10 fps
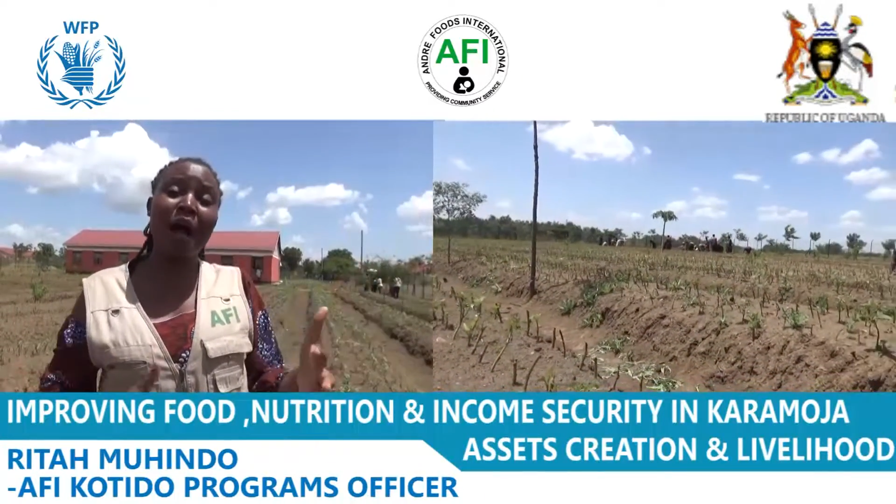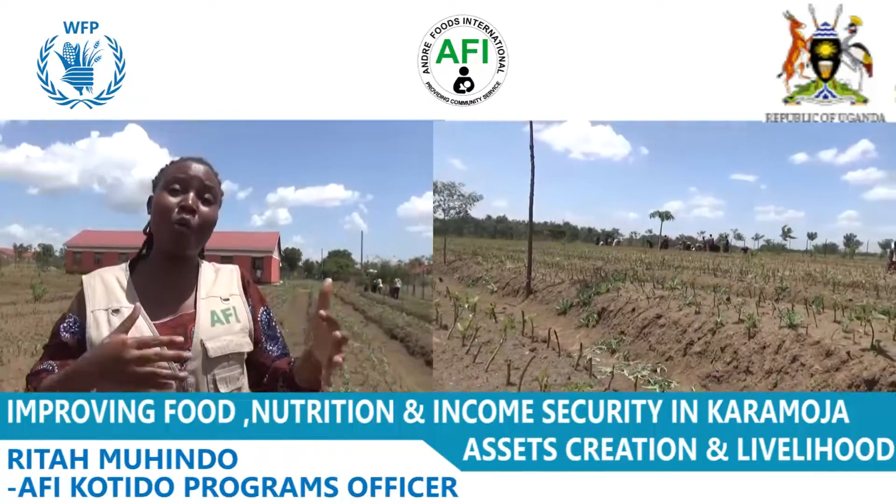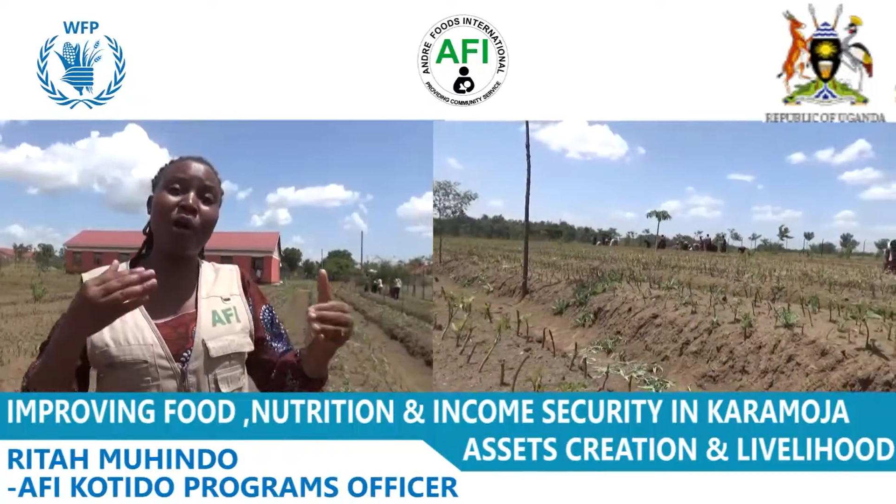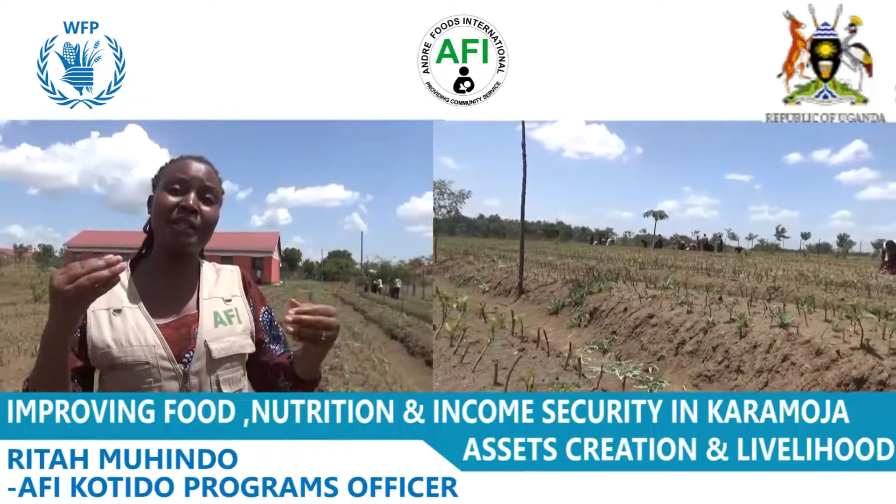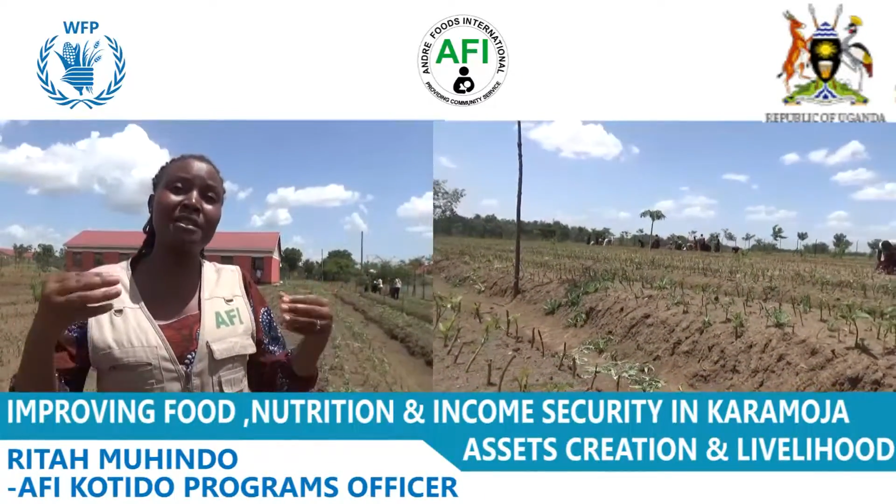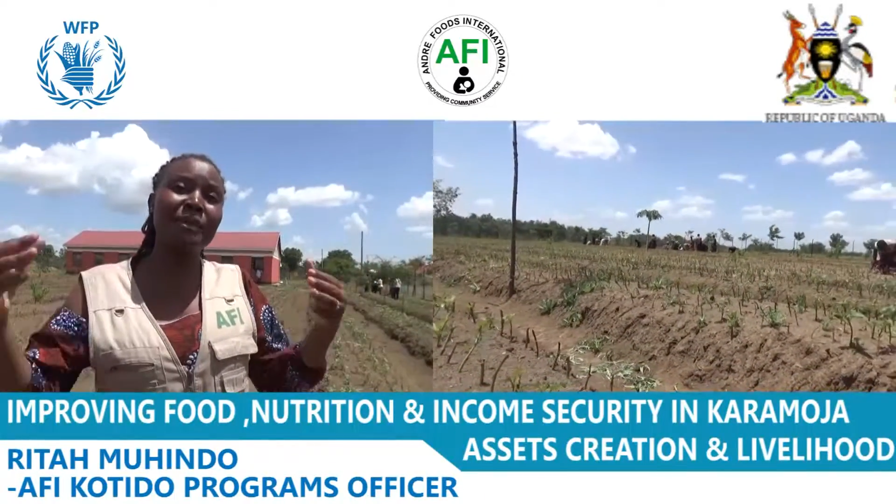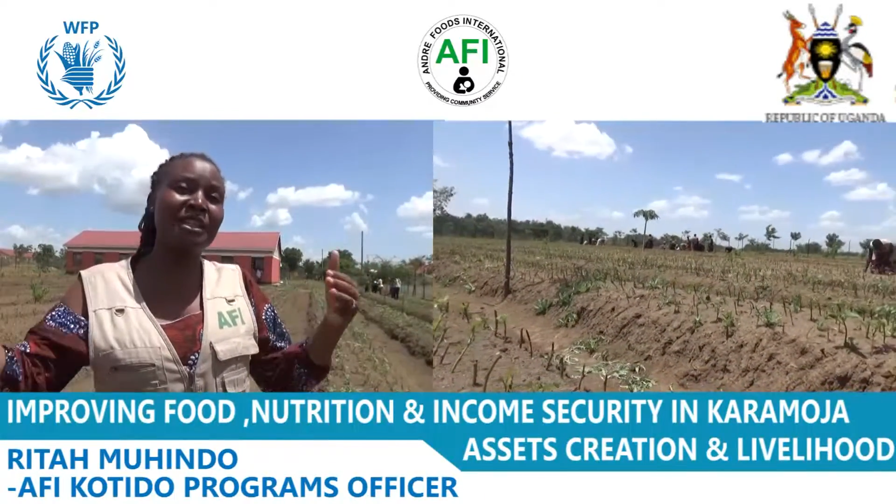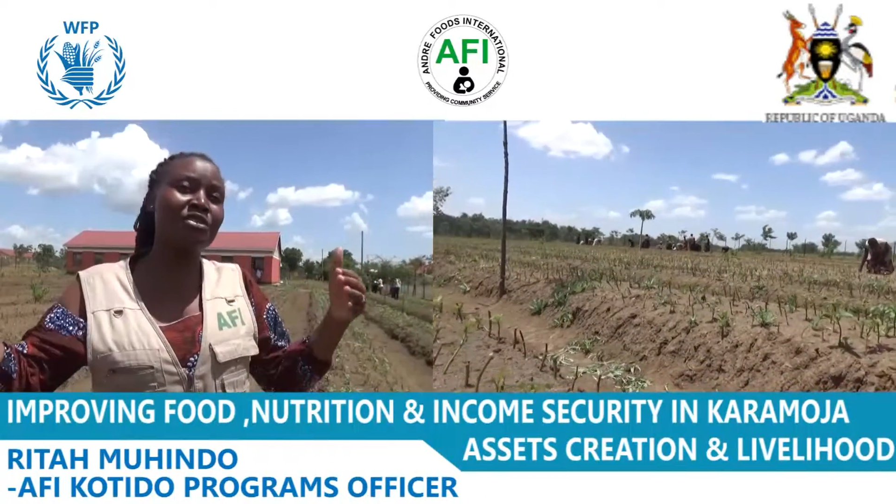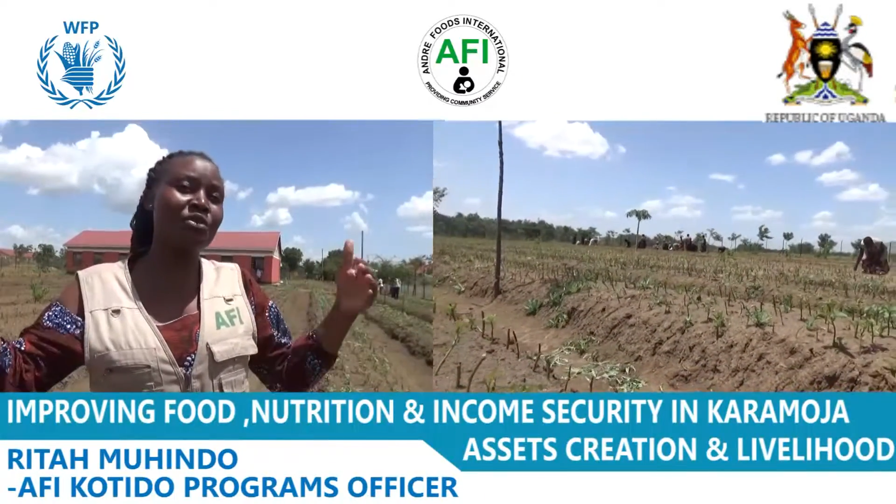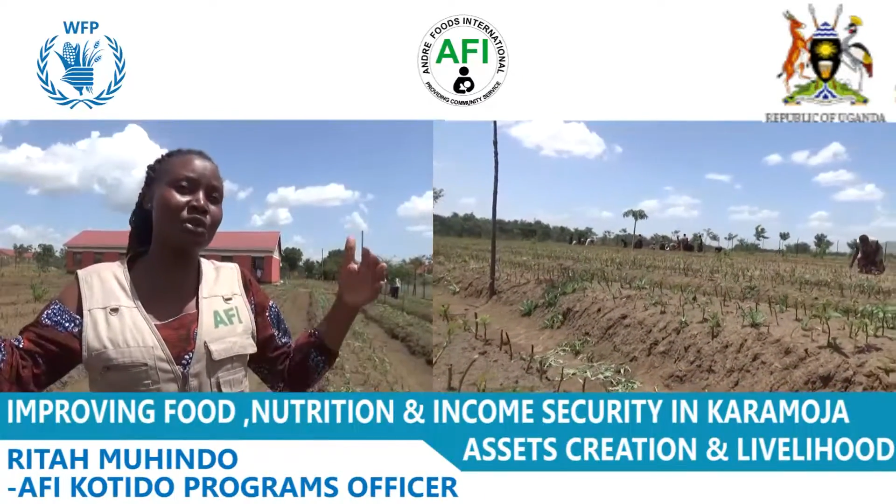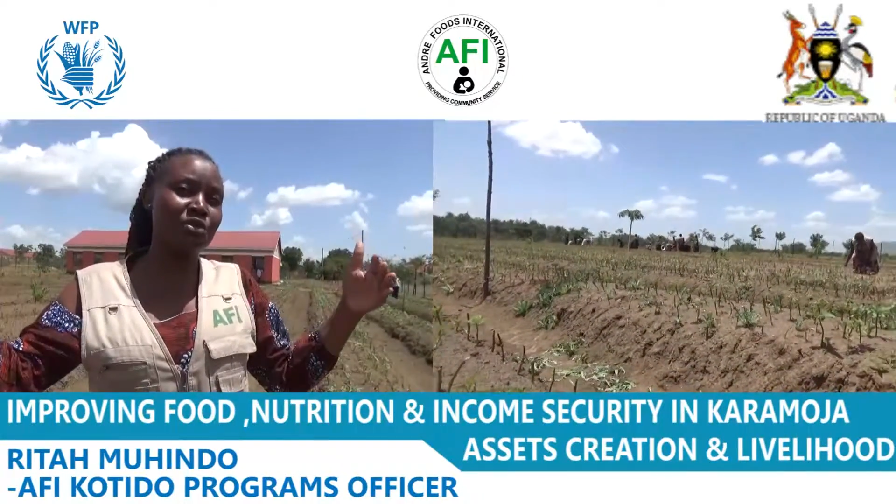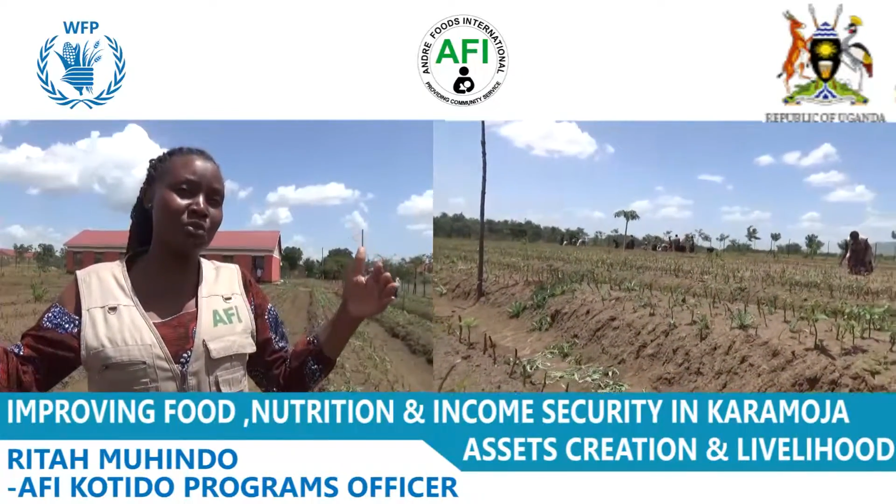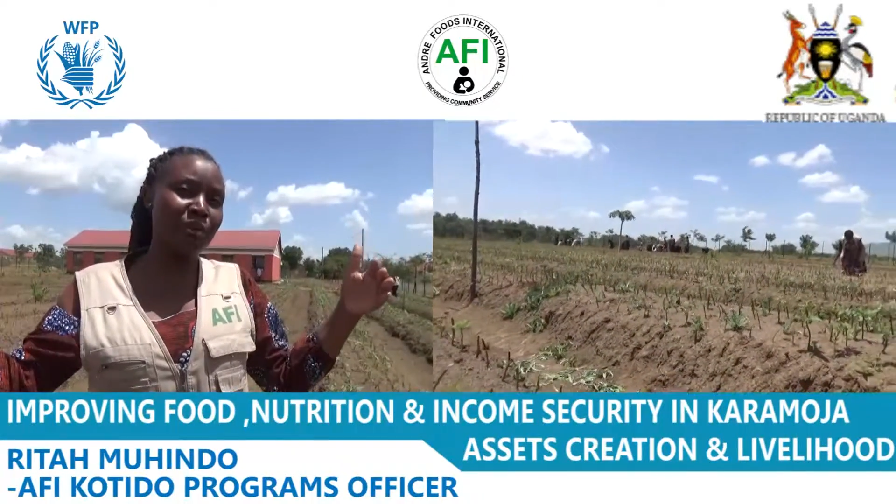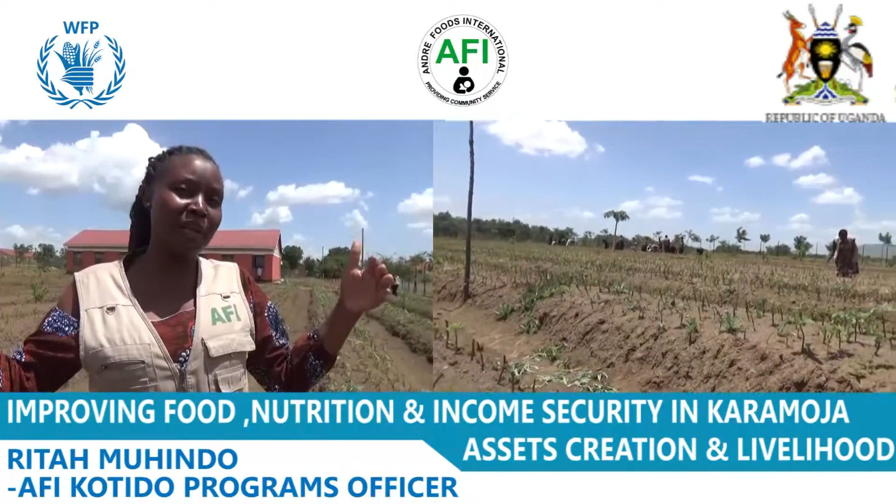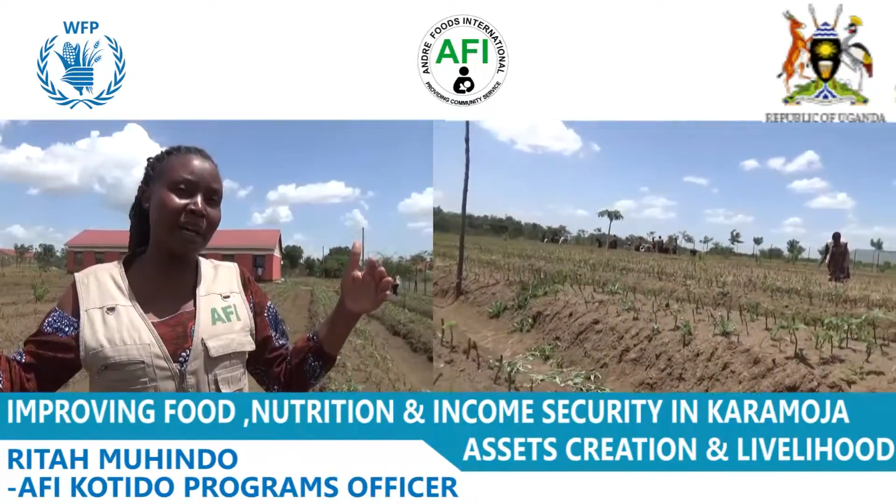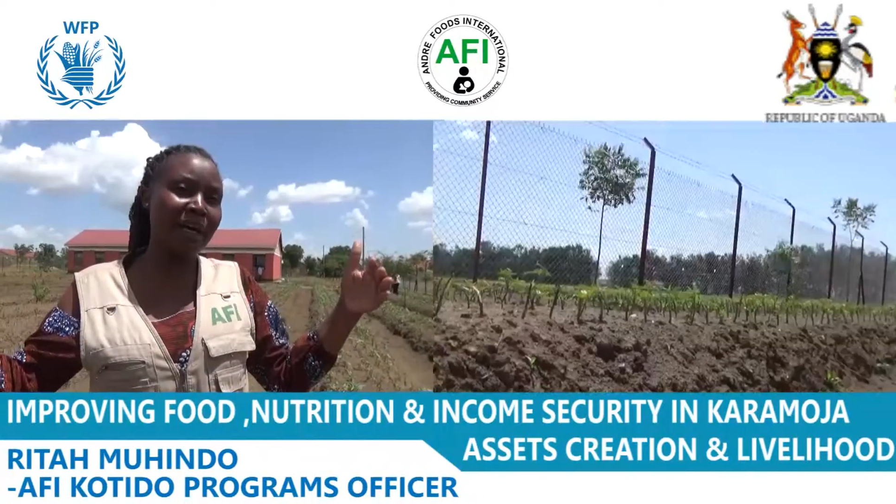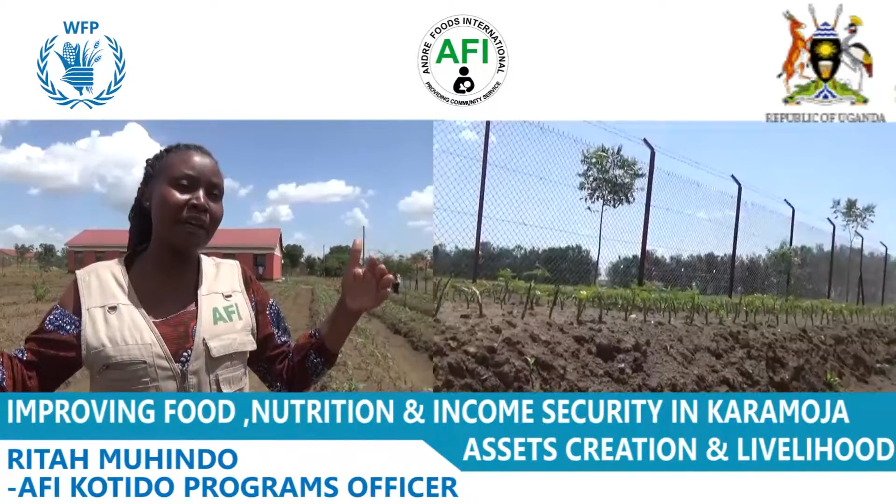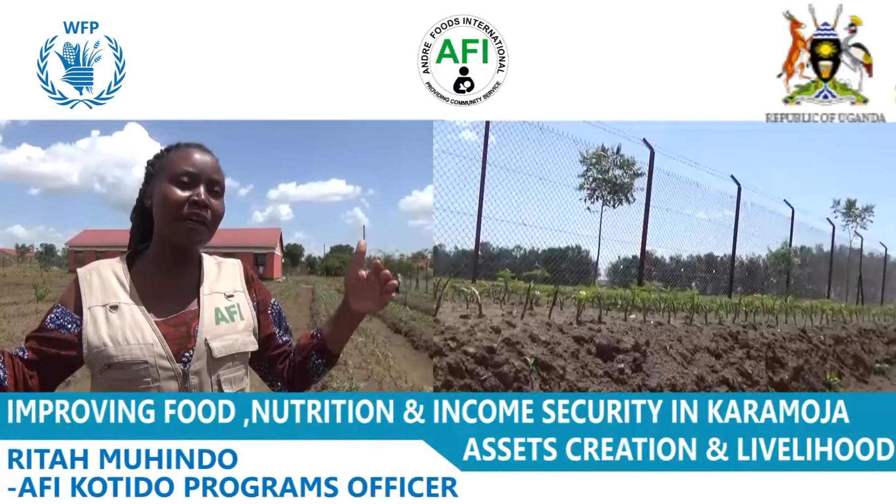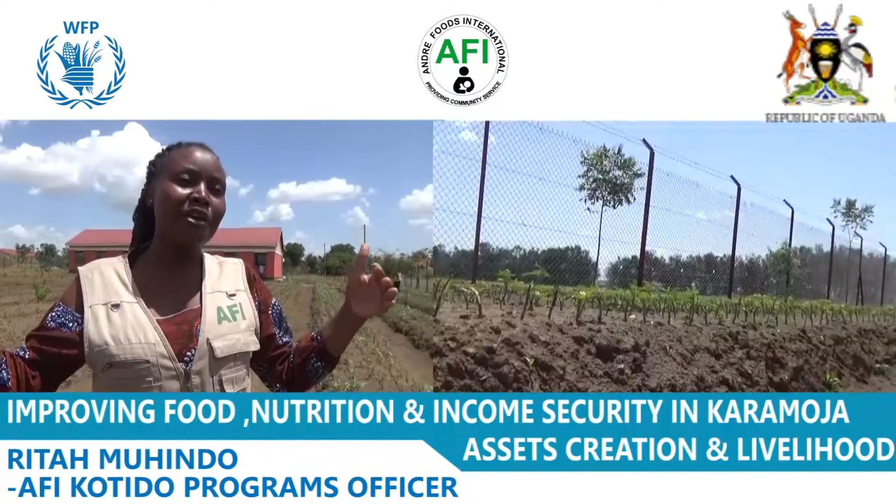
our demand is going to be high.